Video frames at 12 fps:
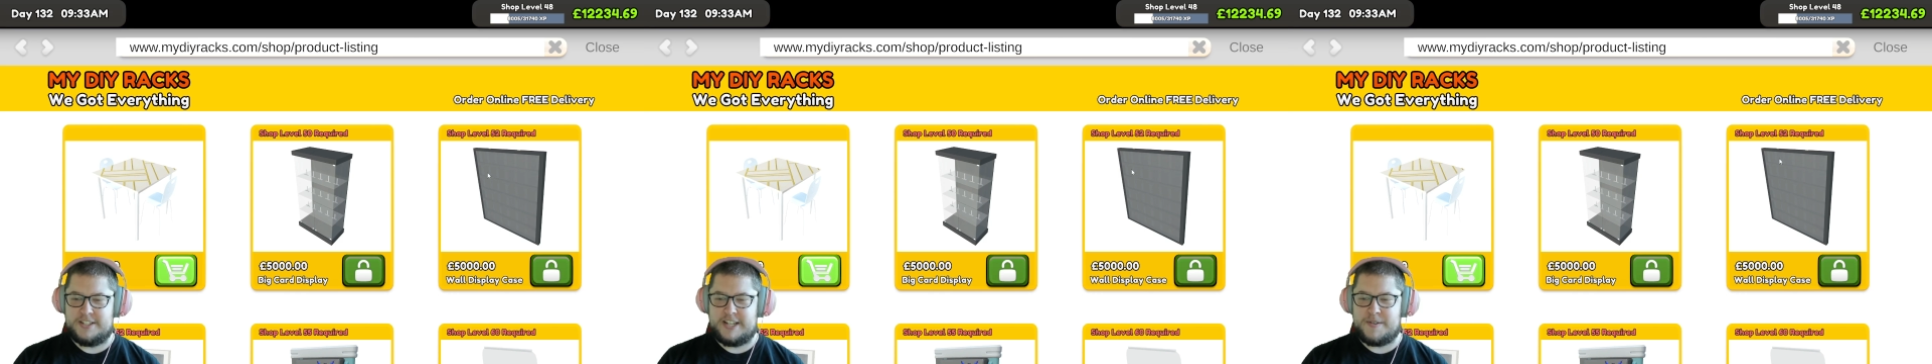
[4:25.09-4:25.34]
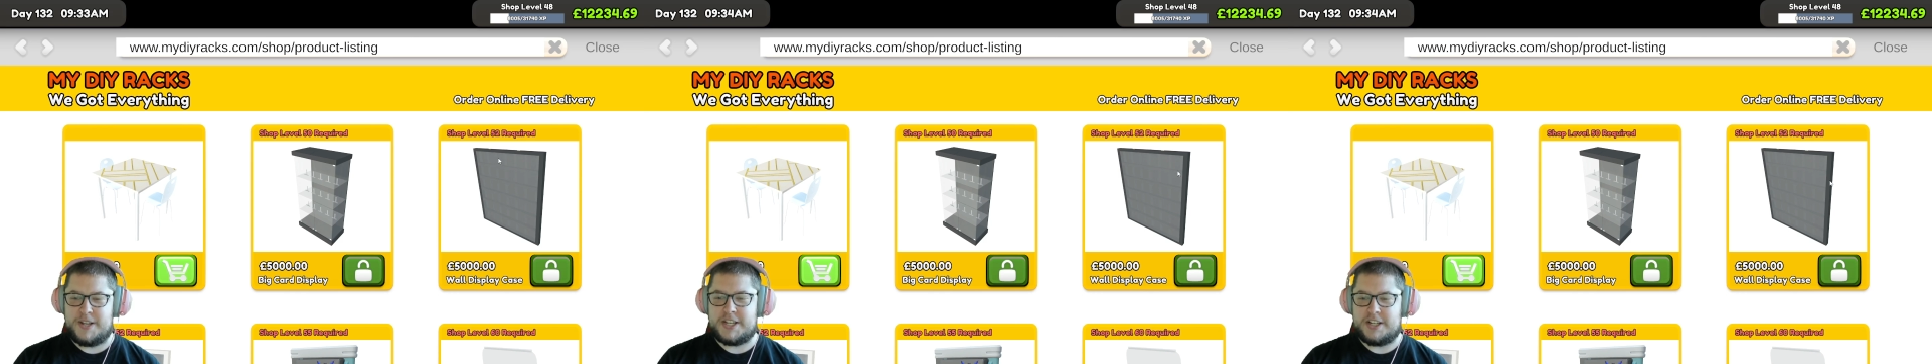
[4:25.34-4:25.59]
Look
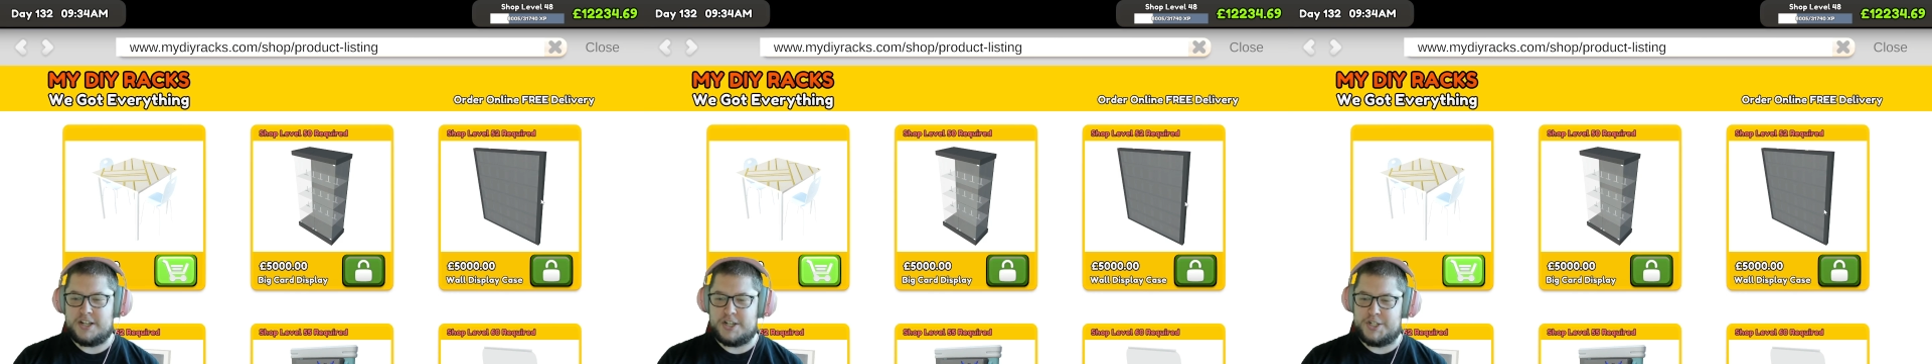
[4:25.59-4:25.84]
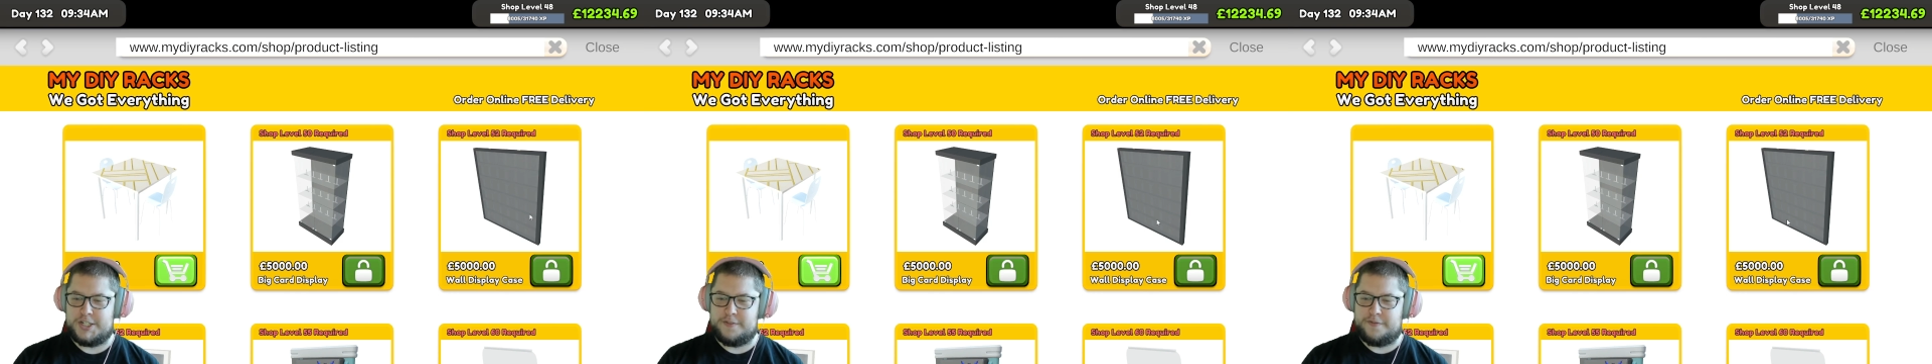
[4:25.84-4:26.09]
how many
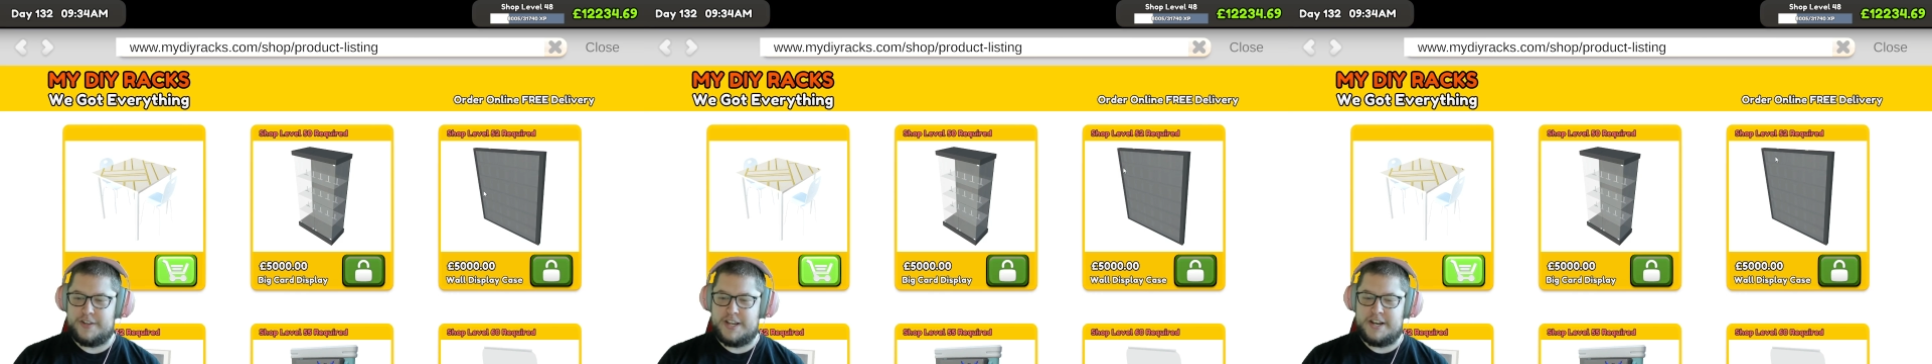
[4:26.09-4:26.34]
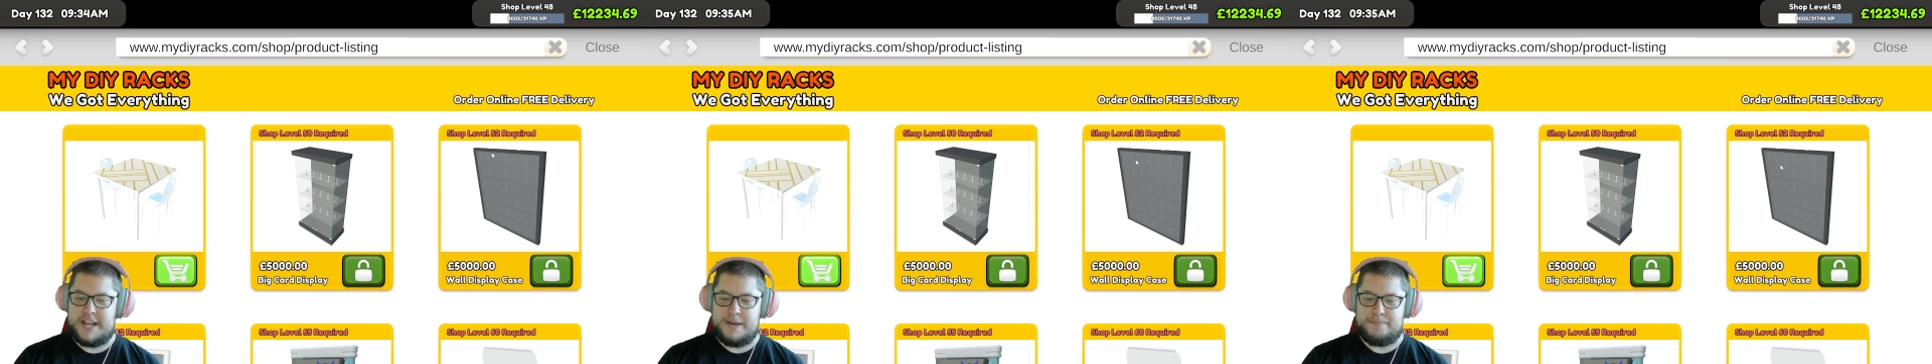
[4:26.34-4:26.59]
cards you could fit
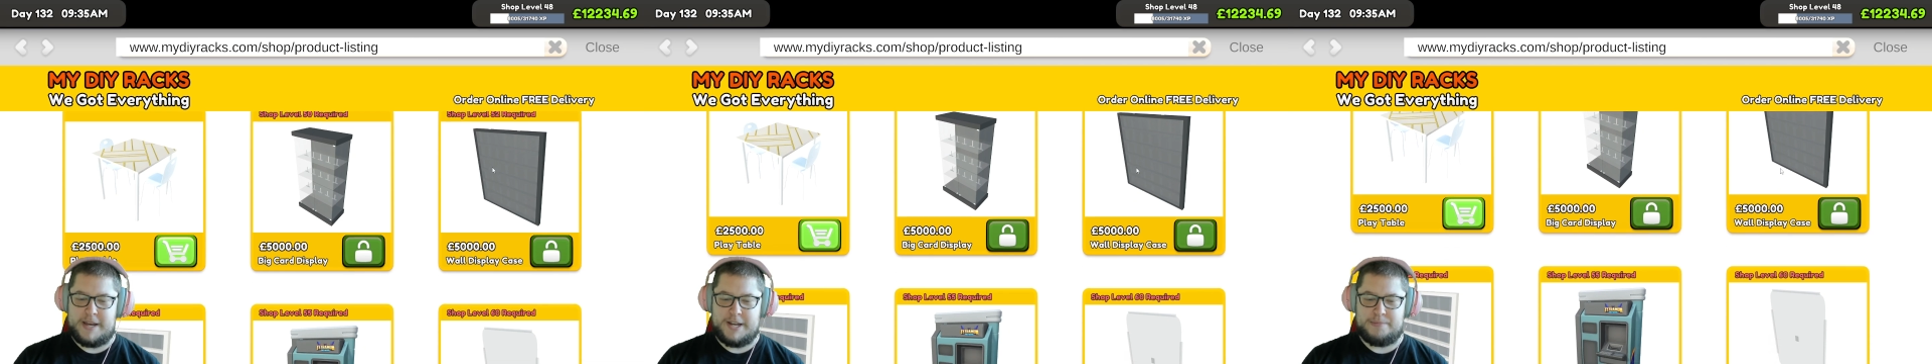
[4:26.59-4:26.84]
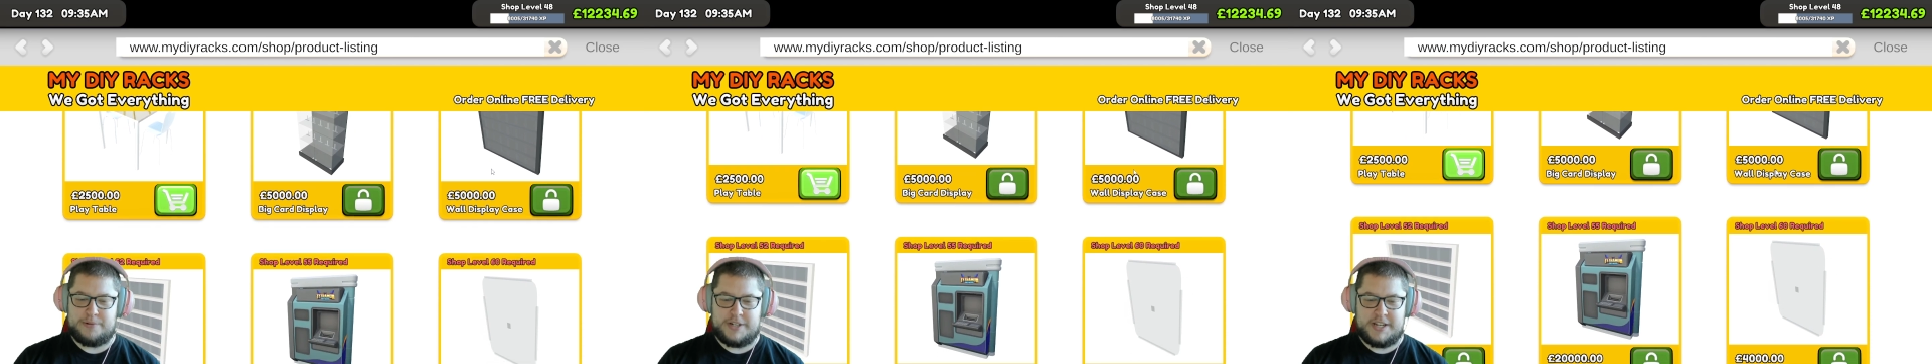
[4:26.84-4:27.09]
in that
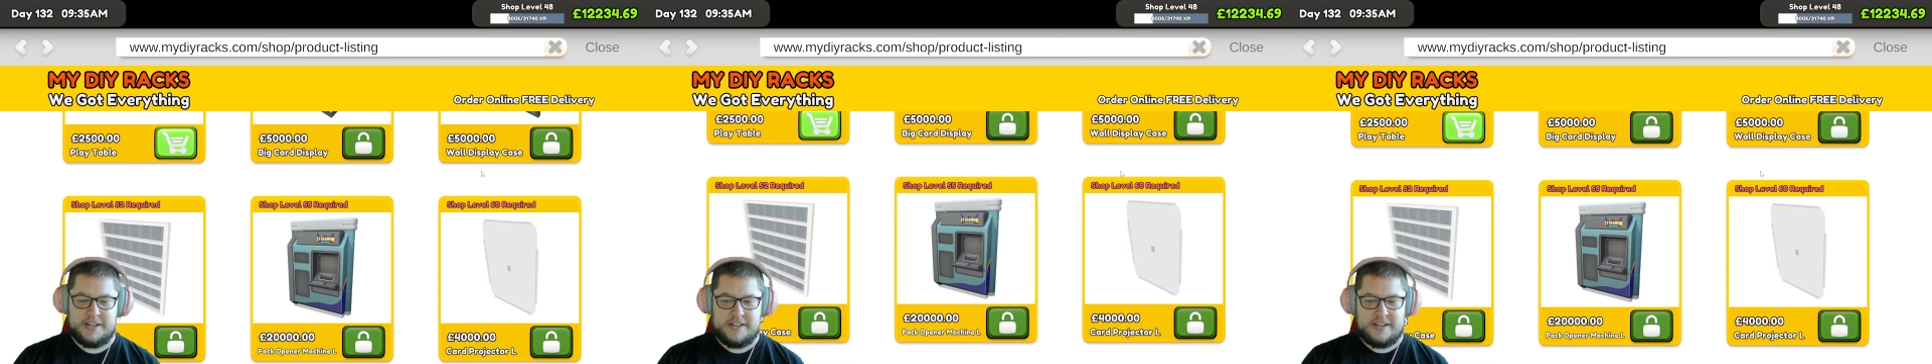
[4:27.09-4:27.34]
bad boy,